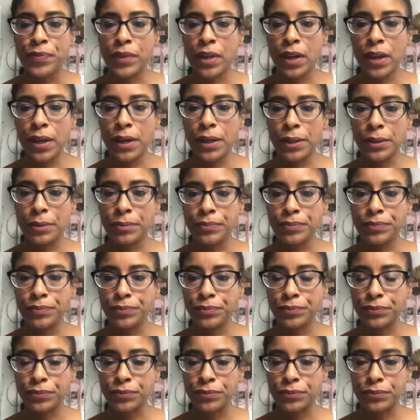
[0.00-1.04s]
um,
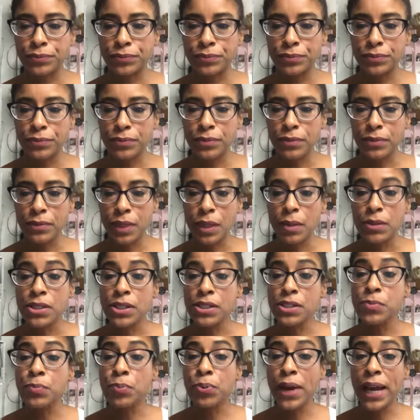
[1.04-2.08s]

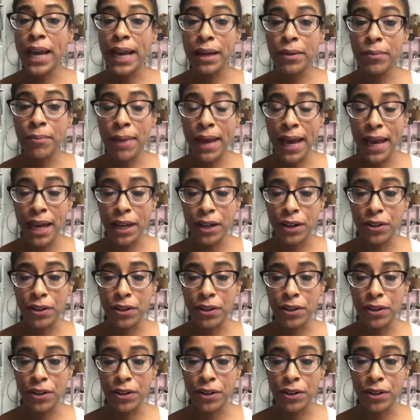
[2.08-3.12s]
does brand
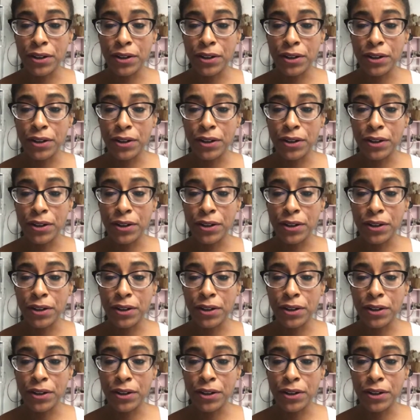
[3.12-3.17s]
matter?